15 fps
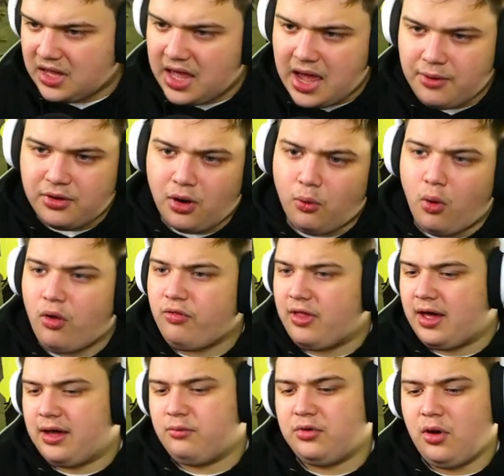we don't want
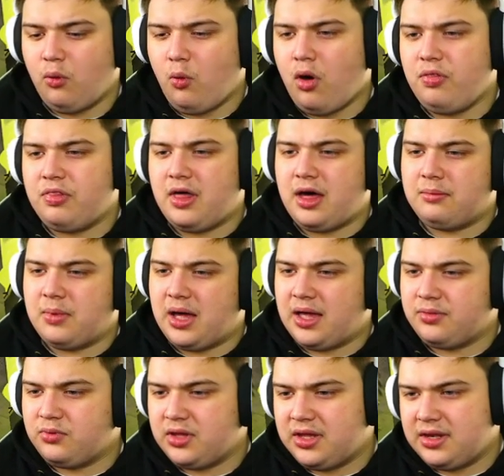that. We don't want that, man.
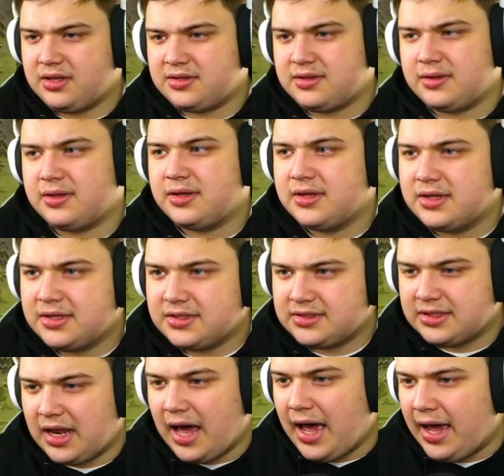We need to
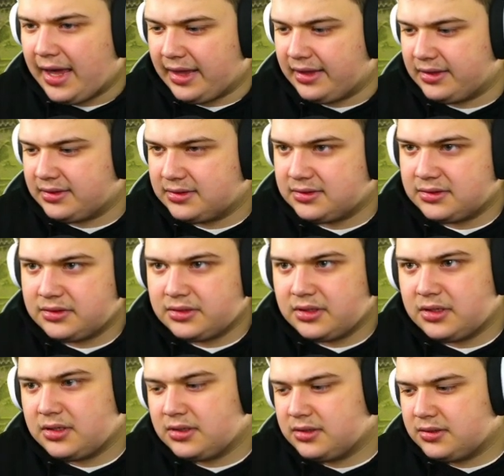die.
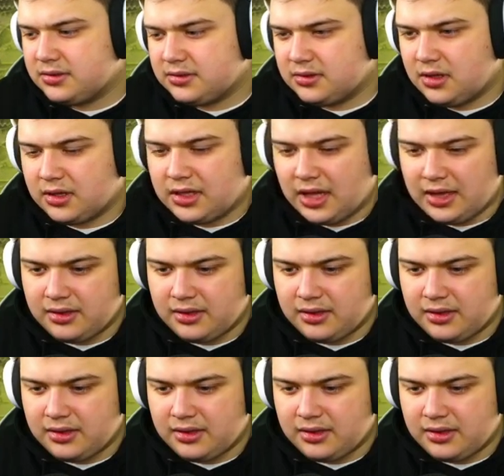Okay.